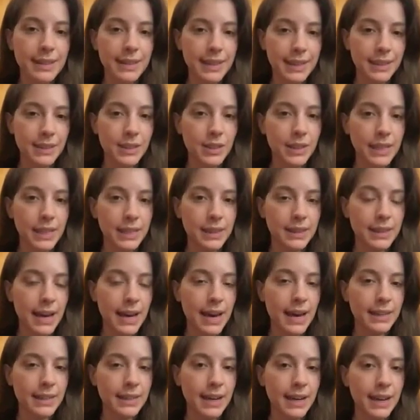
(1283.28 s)
and clean
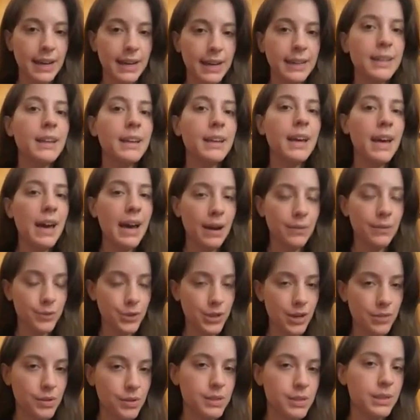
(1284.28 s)
that guy
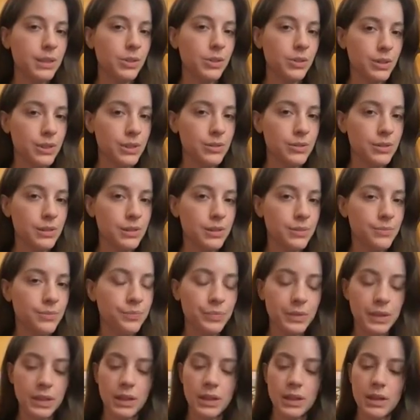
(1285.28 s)
after every single use.
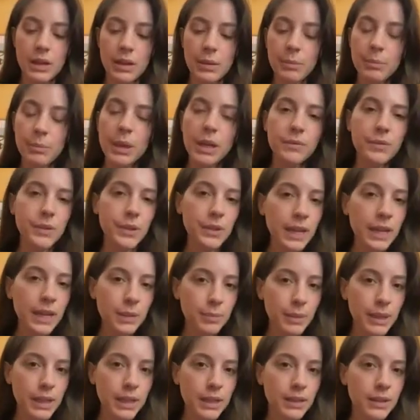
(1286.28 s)
But if you're
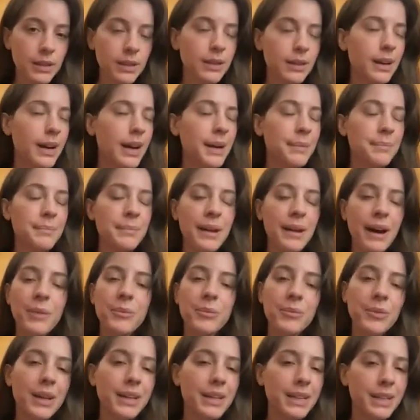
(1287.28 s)
like me, I'm not
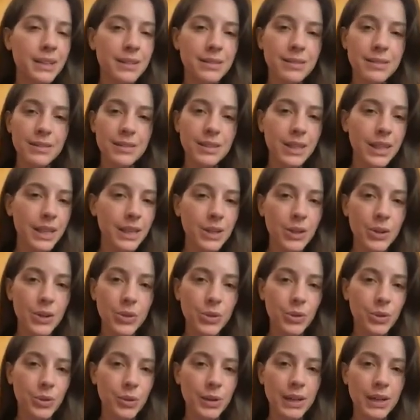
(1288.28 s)
running cleaner
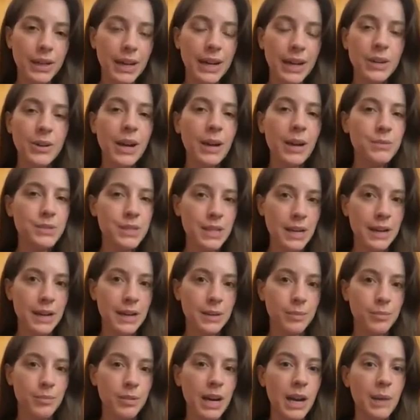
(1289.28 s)
through it. I don't have
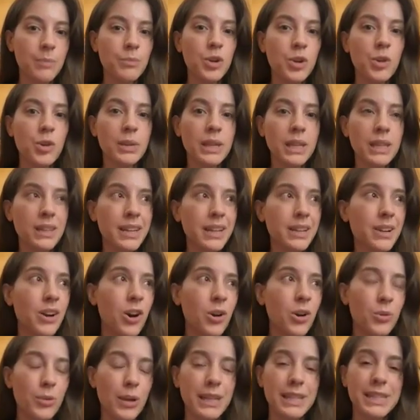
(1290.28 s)
time. I'm normally like
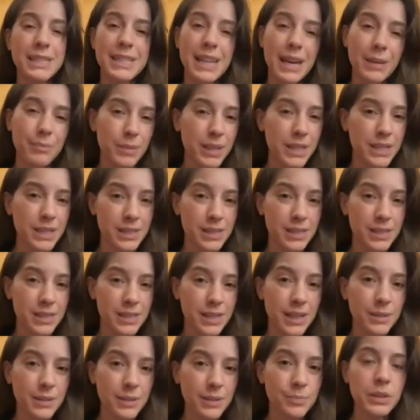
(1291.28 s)
already 10 minutes
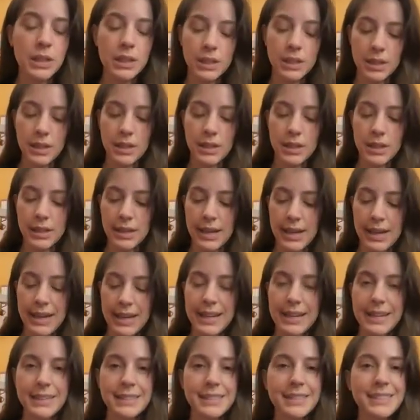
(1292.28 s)
late.
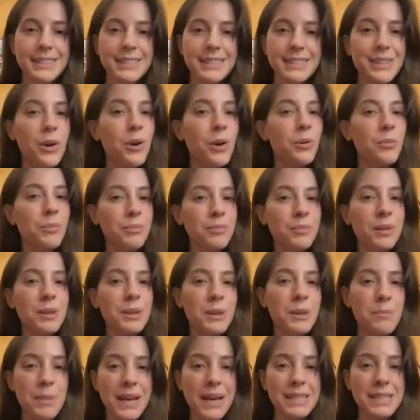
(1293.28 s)
And so
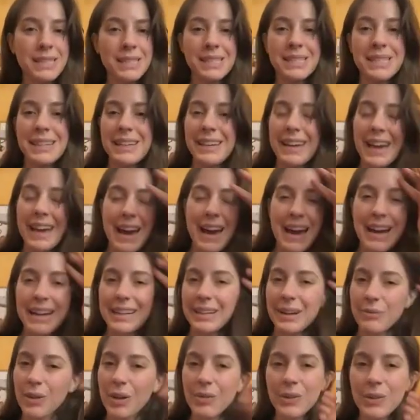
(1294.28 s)
the best
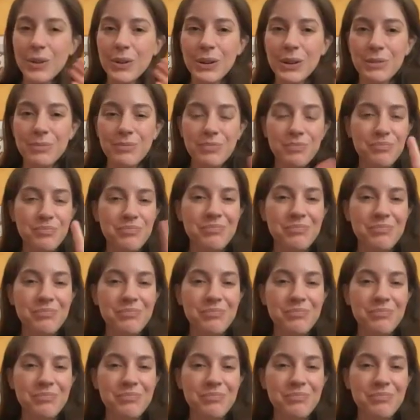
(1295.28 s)
hack I've ever